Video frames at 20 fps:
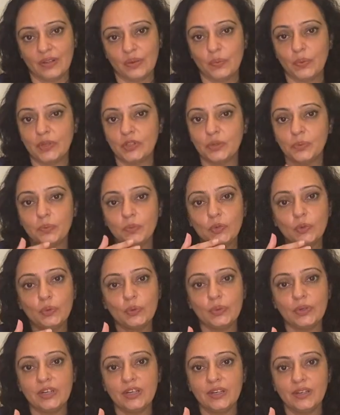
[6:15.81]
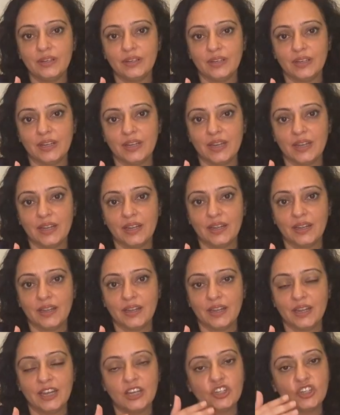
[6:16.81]
where the moon
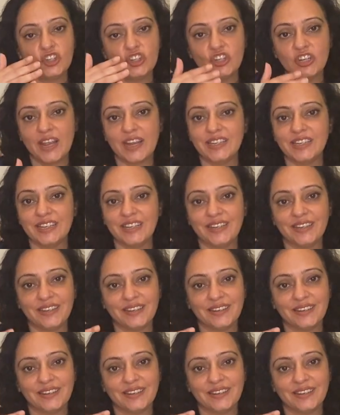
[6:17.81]
is shedding